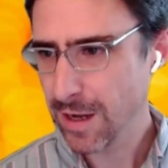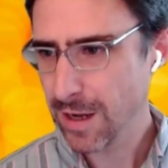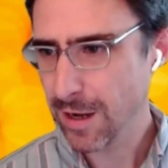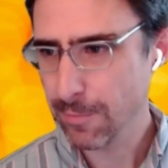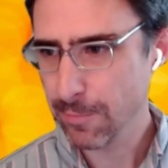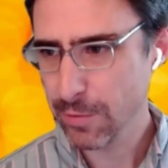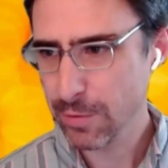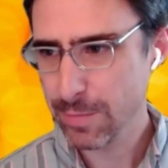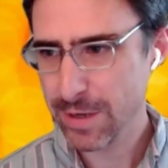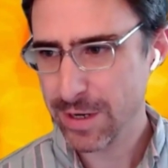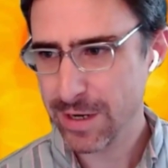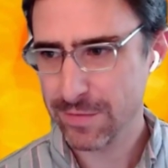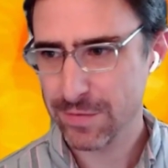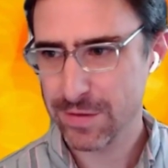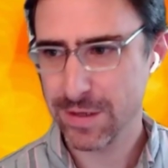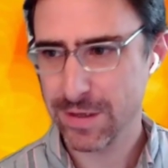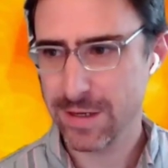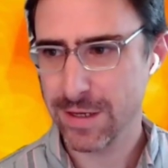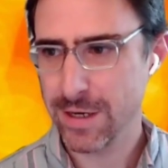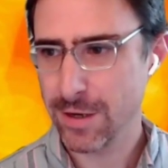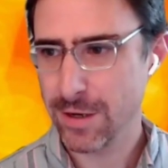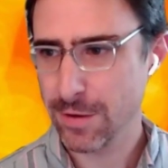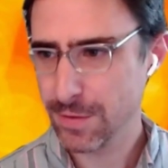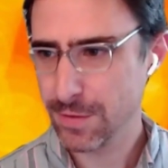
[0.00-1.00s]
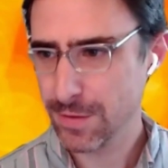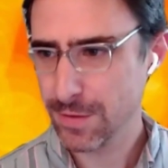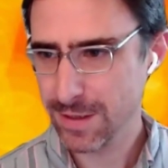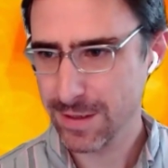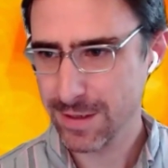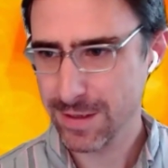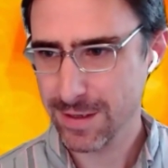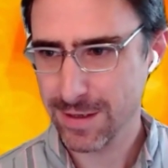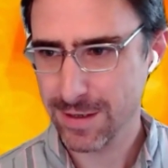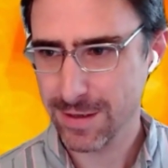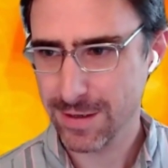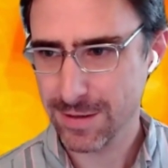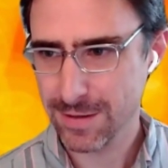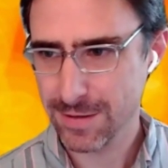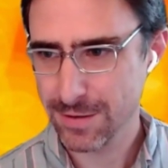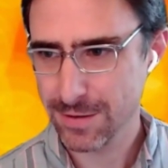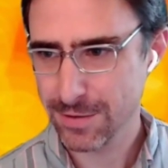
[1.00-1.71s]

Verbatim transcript: Um, we might have to get out the uh,